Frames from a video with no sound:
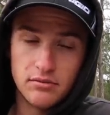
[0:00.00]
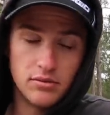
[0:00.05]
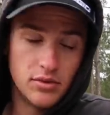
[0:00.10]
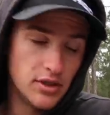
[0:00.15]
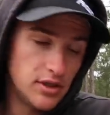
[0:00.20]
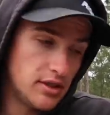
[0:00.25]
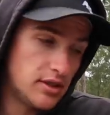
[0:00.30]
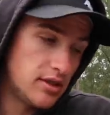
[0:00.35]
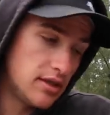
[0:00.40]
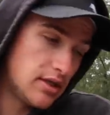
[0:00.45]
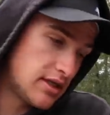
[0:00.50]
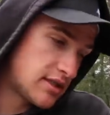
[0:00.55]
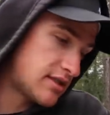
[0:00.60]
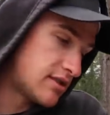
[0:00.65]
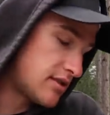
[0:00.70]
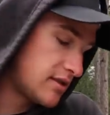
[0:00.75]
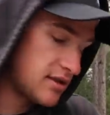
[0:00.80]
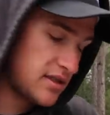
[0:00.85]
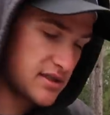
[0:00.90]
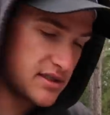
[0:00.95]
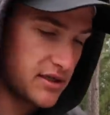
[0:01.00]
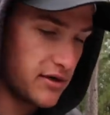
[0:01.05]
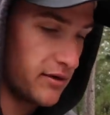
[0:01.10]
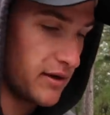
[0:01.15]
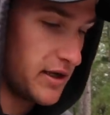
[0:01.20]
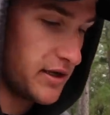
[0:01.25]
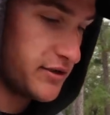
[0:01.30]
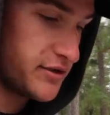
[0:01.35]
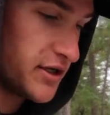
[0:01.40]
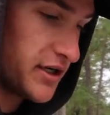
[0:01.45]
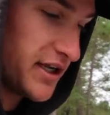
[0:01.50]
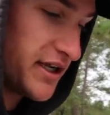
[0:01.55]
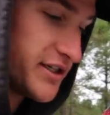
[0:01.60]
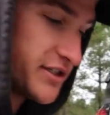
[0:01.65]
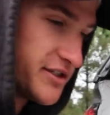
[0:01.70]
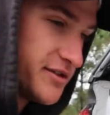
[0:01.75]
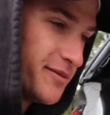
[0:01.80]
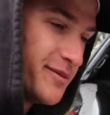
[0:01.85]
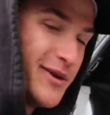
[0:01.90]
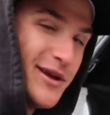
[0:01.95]
But let's let's go ahead and try to
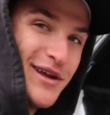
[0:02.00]
catch them,